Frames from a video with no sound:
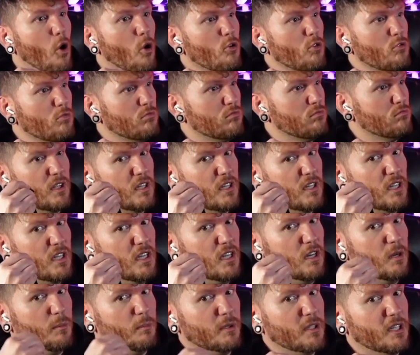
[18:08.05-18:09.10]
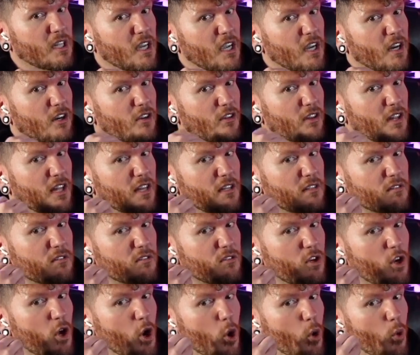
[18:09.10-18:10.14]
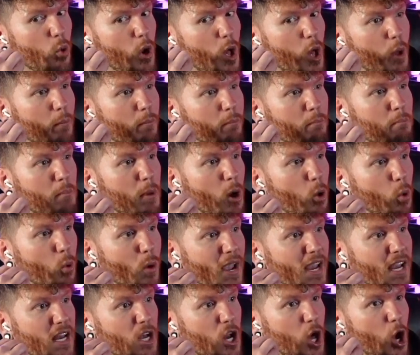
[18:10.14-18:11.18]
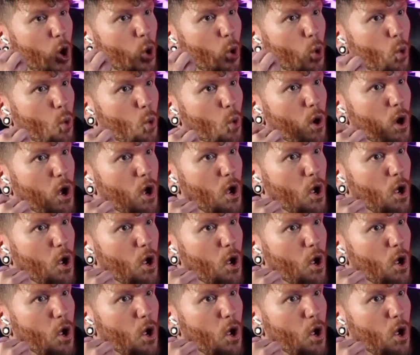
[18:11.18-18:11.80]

Oh, and he up in the air. That is no bueno.